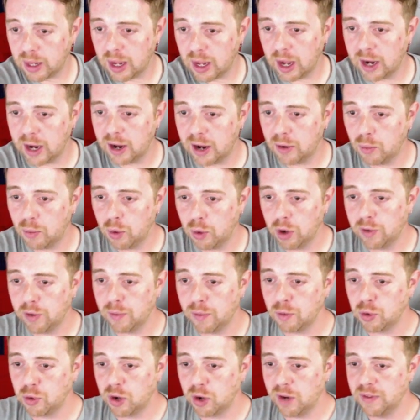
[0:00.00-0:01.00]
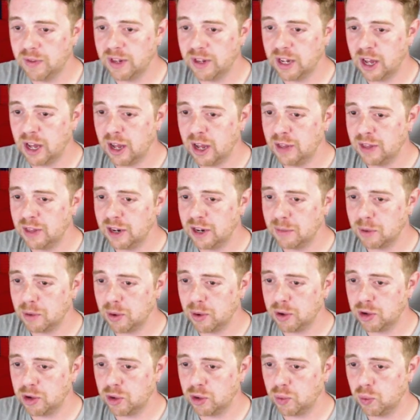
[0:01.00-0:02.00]
I got work from 12 to 9, then I'm
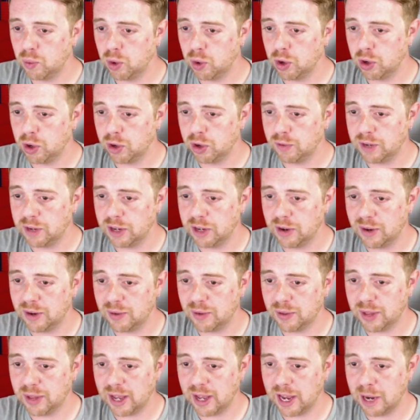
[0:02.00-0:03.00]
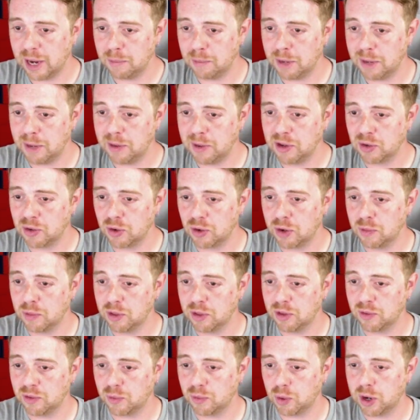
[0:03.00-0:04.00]
going to work on a video after that and maybe stream
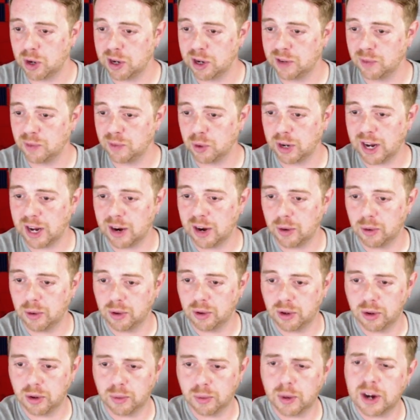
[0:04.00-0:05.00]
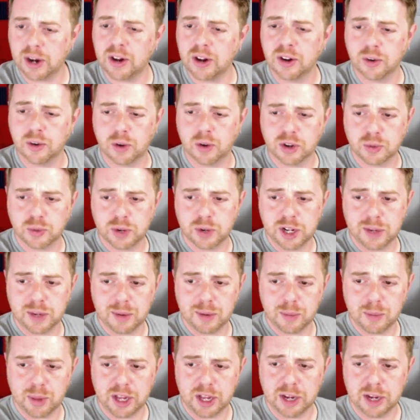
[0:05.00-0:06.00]
with a friend for an hour or two. Right on, Chris. What are you going
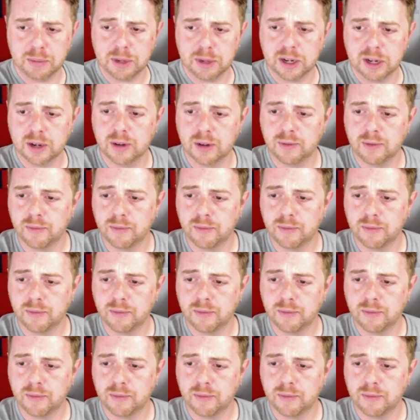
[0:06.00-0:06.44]
to be playing, man?